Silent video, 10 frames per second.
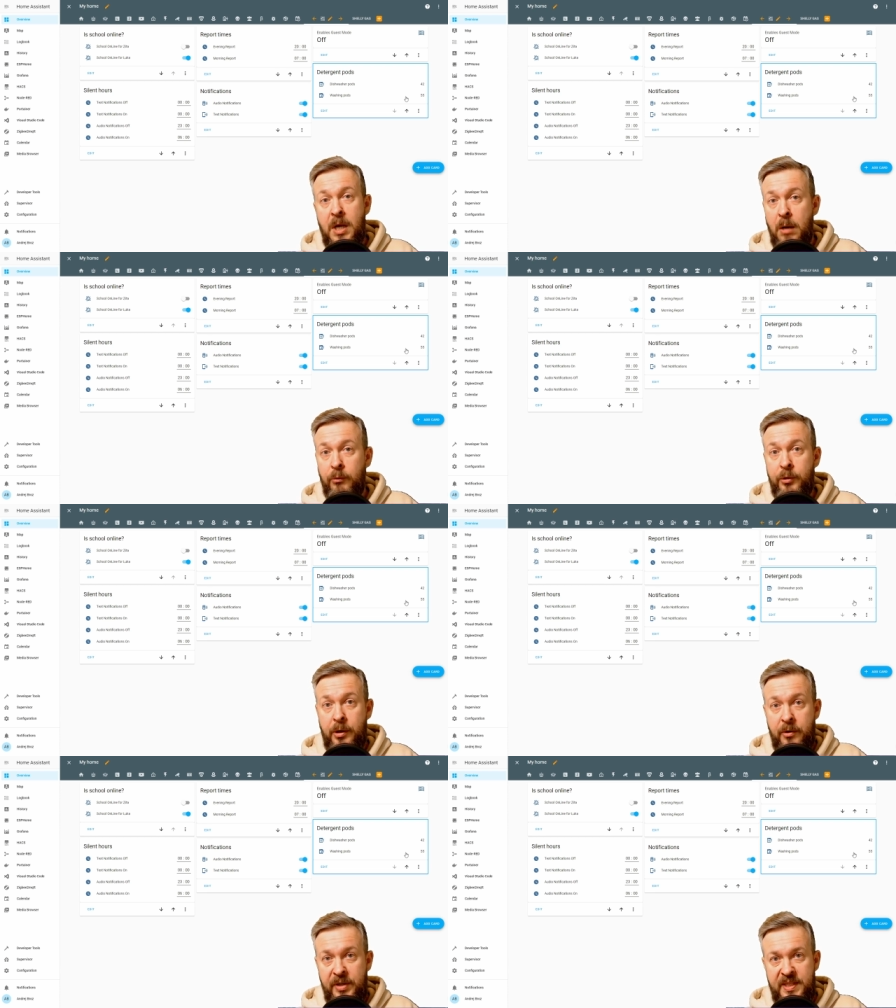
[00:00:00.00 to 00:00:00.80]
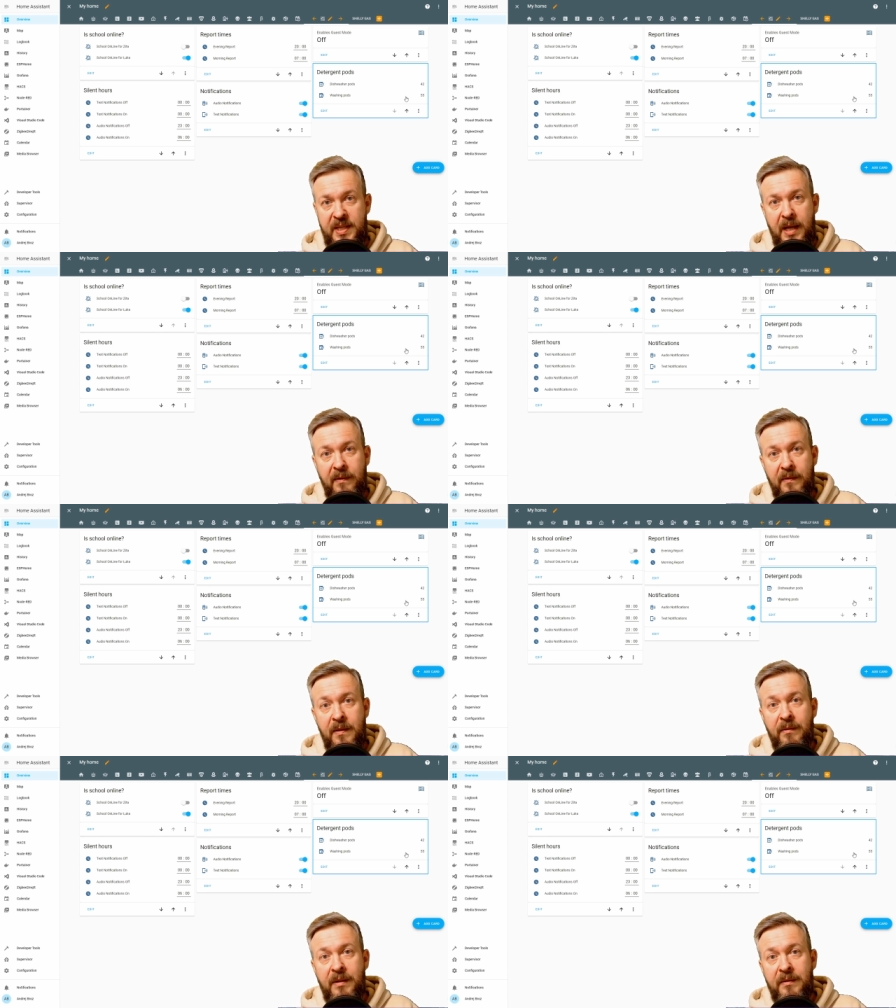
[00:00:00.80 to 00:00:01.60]
counter reset,
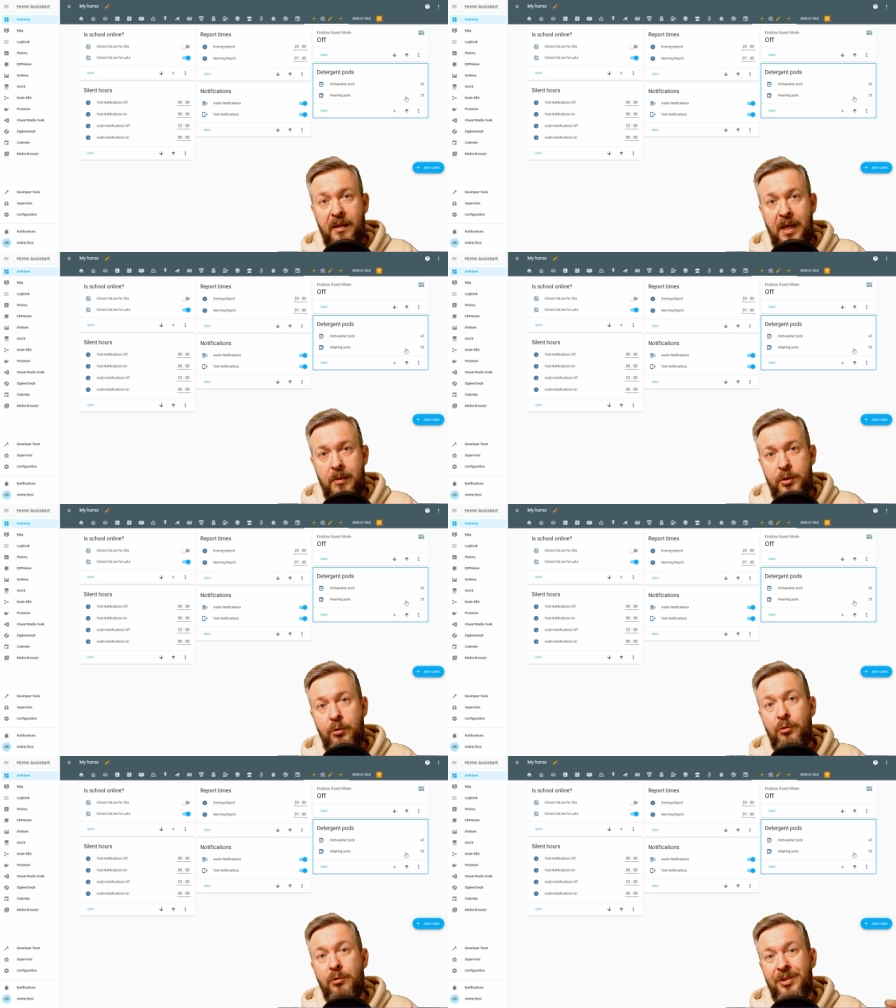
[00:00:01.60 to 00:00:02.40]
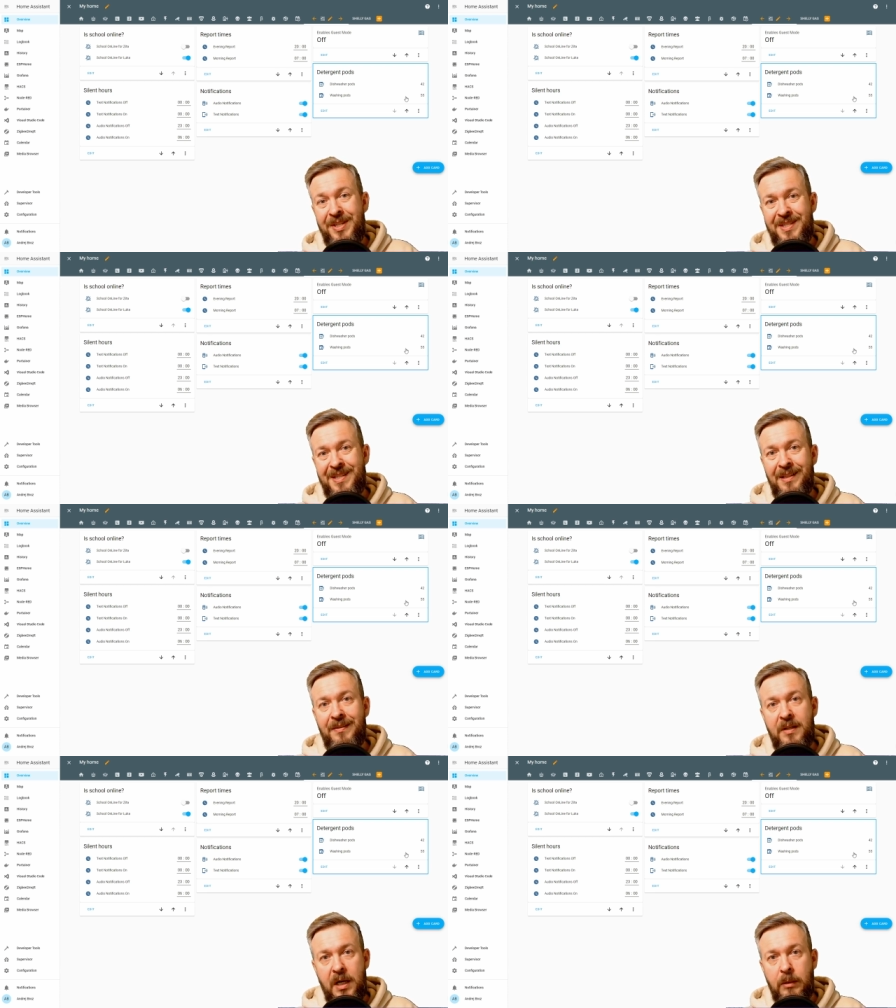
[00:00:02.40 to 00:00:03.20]
that allows you to
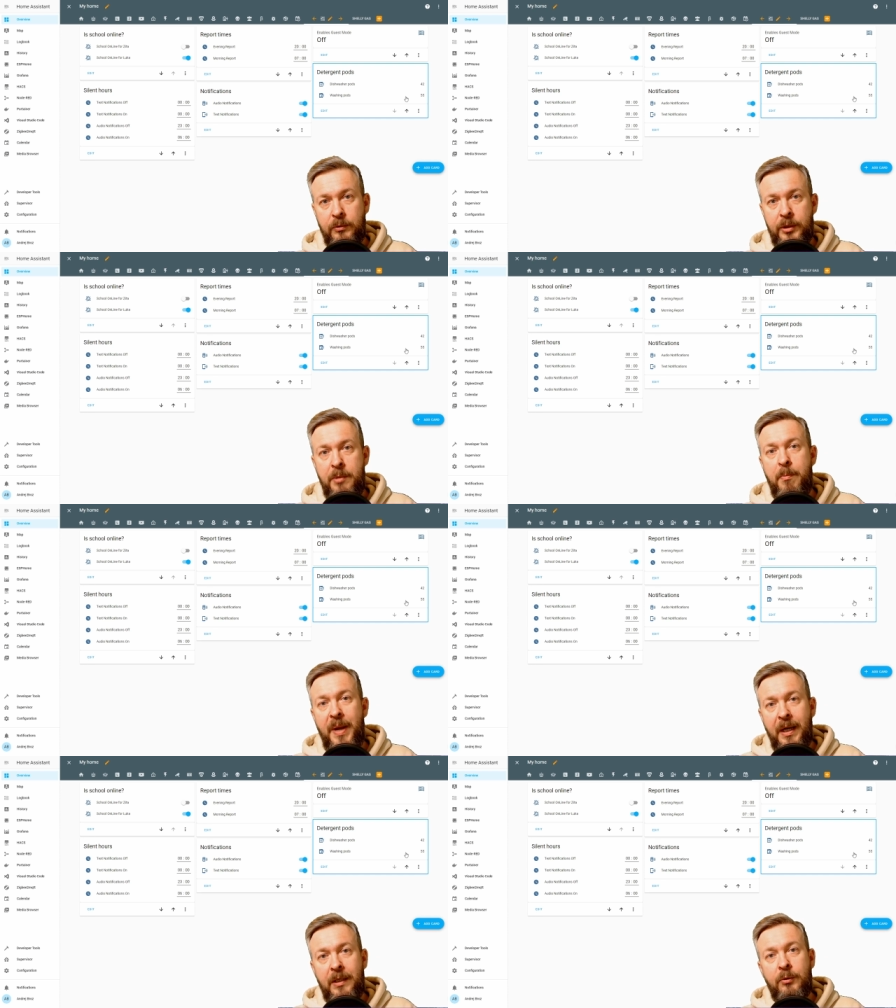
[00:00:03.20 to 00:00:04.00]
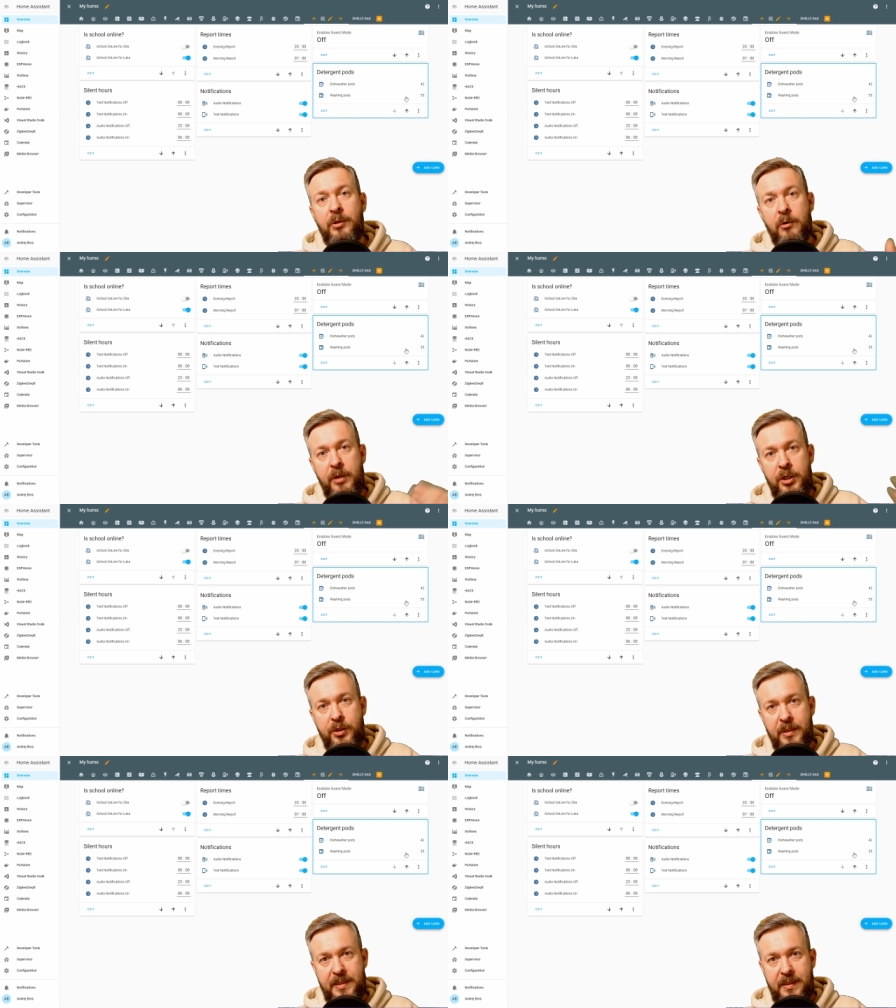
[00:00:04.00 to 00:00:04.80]
reset counter back to the
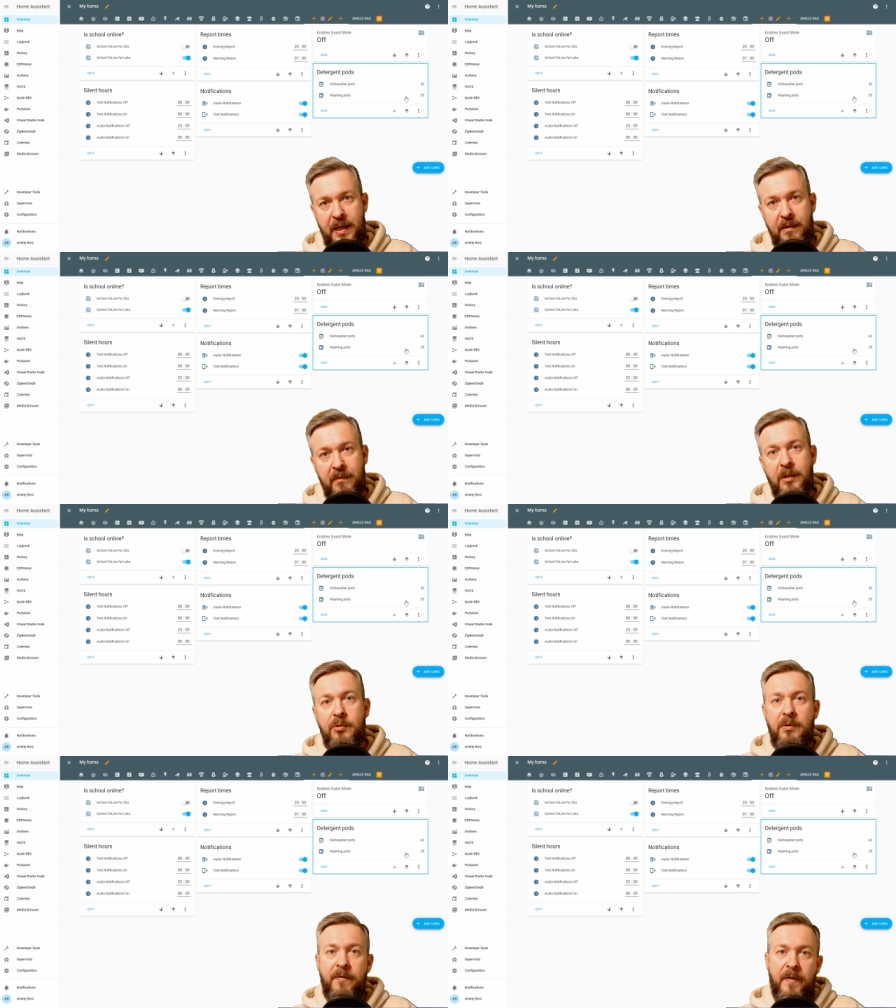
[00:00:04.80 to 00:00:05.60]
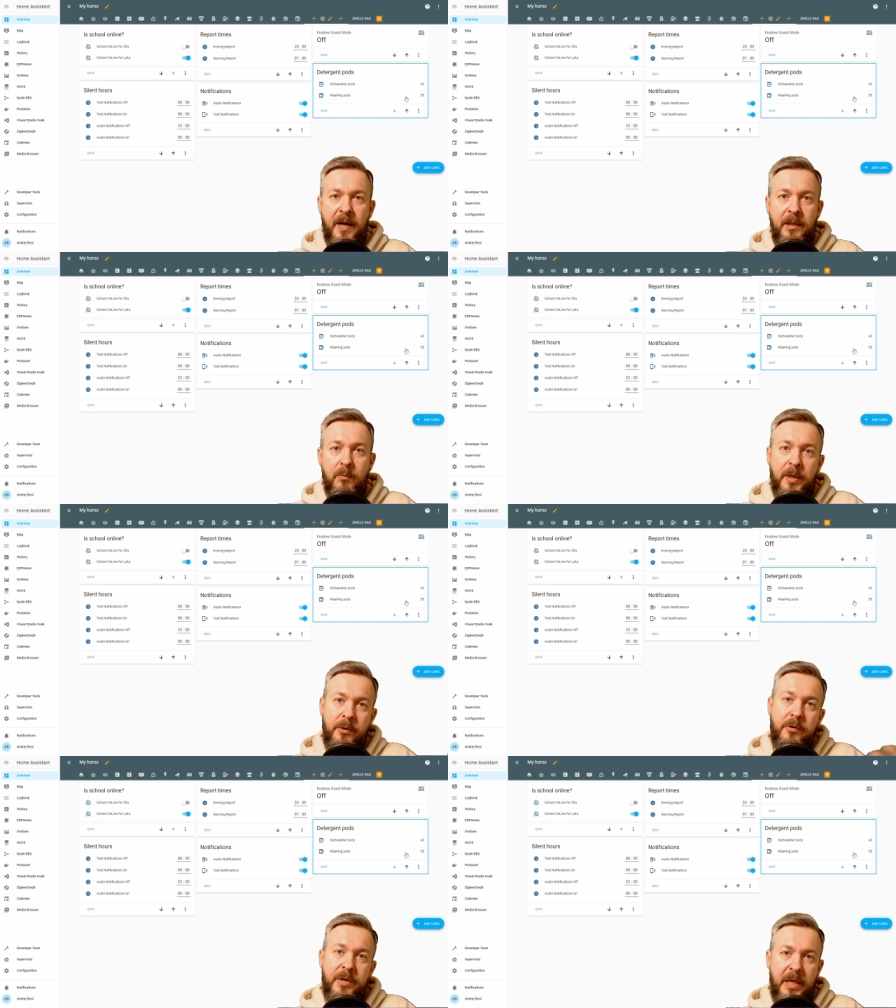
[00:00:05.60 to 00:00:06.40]
original state that you defined when
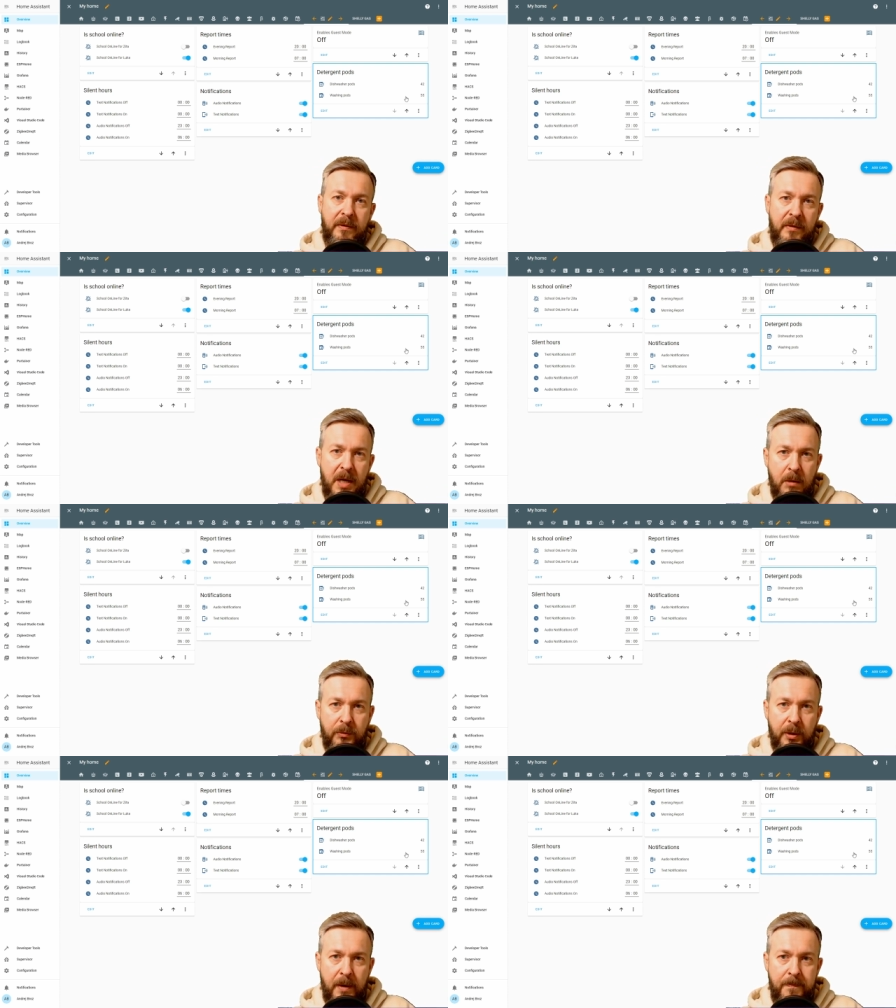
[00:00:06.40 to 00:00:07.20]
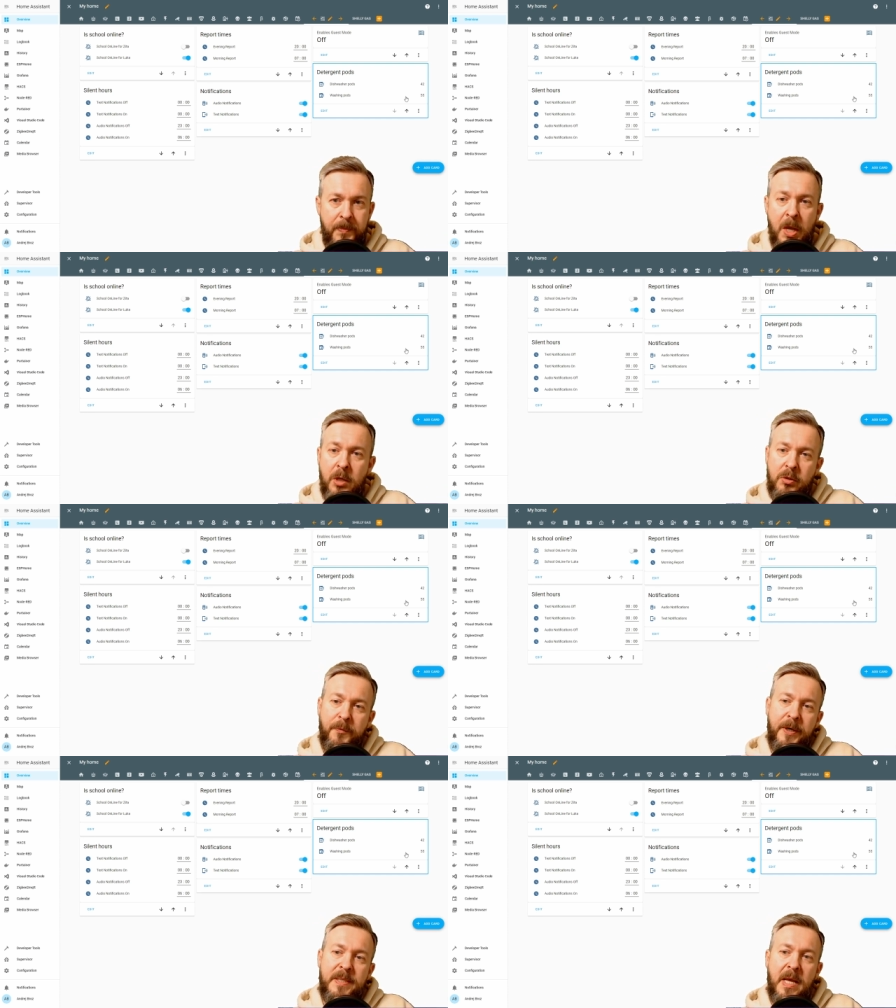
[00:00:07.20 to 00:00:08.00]
you created counter. So
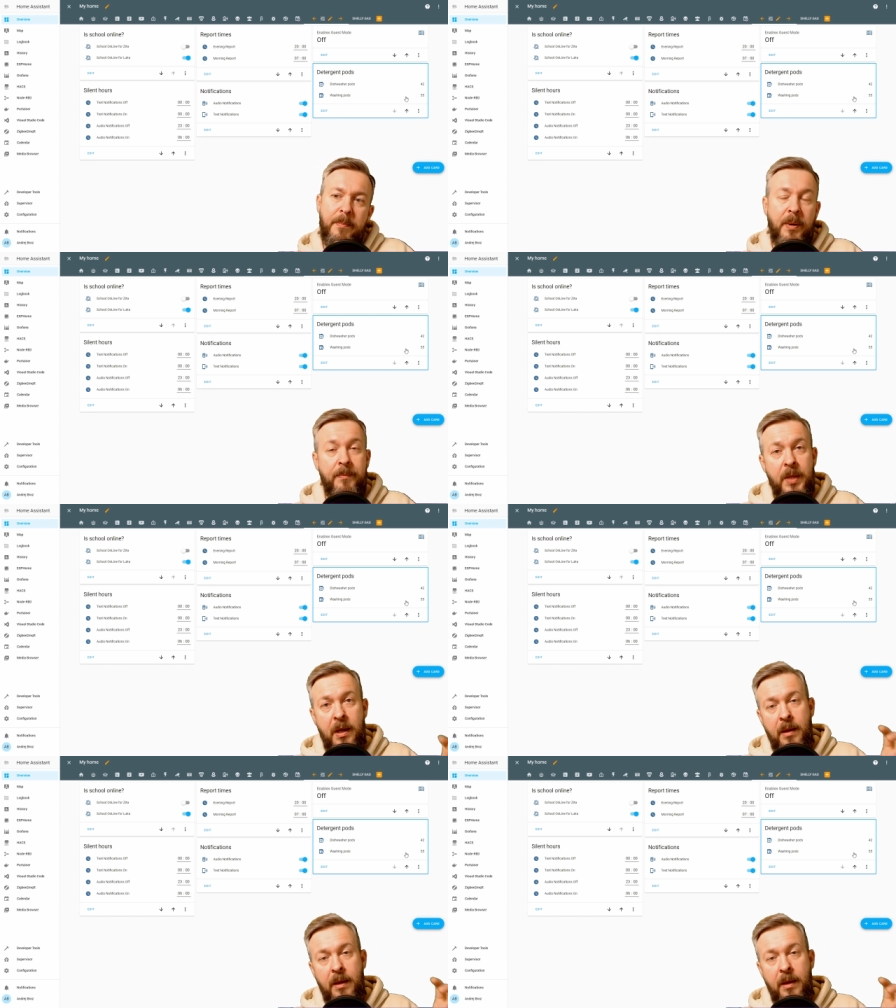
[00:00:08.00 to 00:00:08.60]
for example,